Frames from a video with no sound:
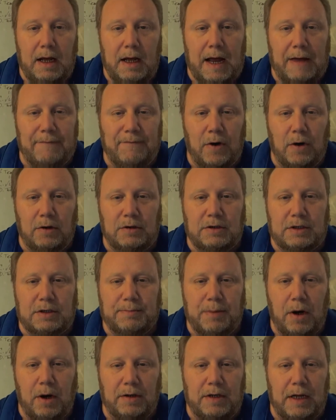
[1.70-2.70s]
Hi, folks. It's
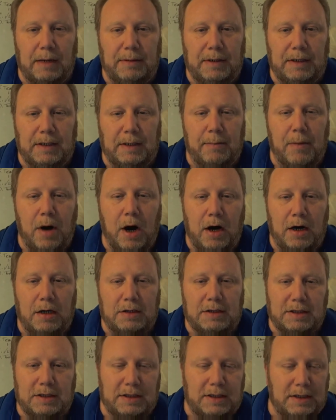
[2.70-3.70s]
Paul W., the
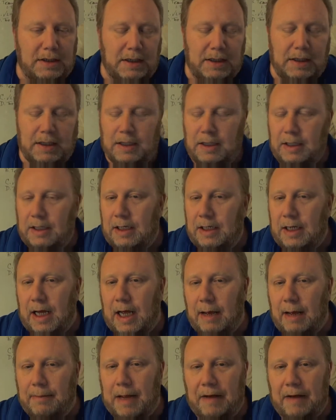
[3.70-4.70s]
boss.
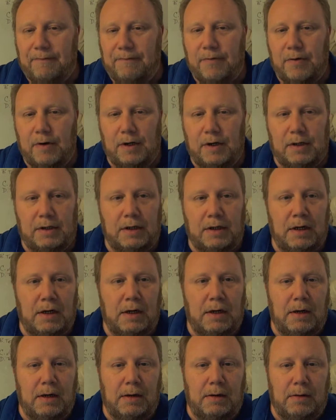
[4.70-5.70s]
Back for
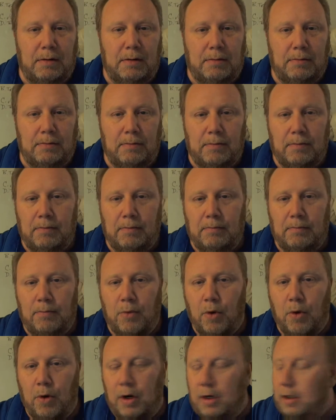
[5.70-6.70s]

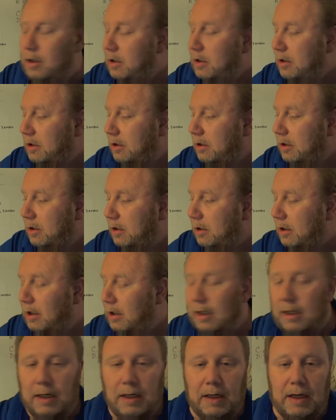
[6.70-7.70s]
more
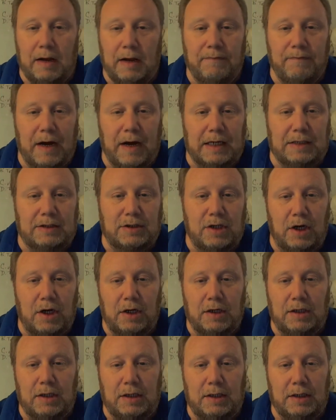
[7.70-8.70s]
advice
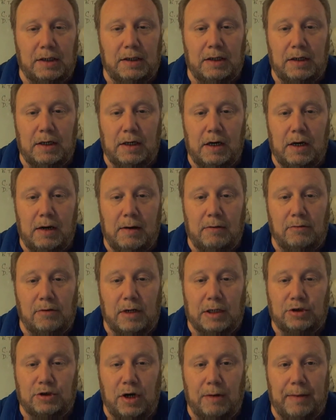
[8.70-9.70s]
on
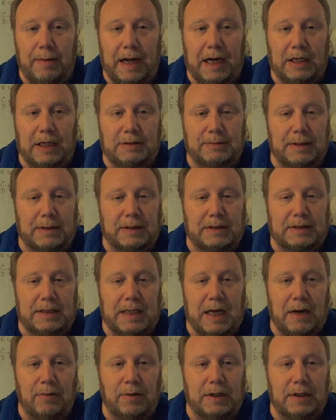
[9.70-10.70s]
restaurant management.
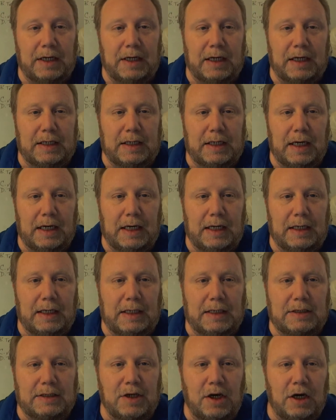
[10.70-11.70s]
Today, we're going to
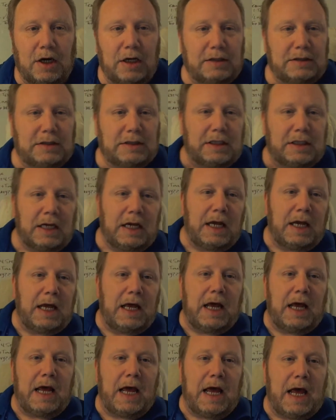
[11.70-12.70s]
discuss
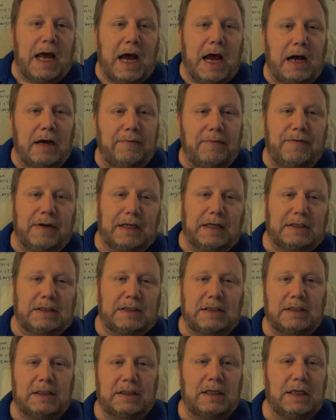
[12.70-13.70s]
how to
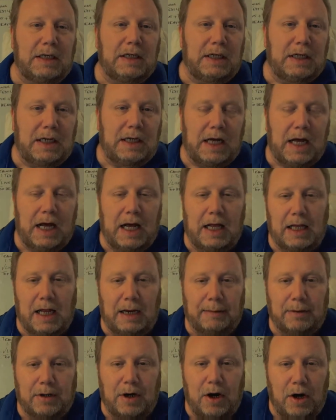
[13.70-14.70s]
fix
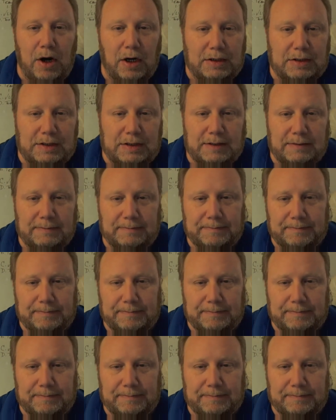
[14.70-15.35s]
labor costs.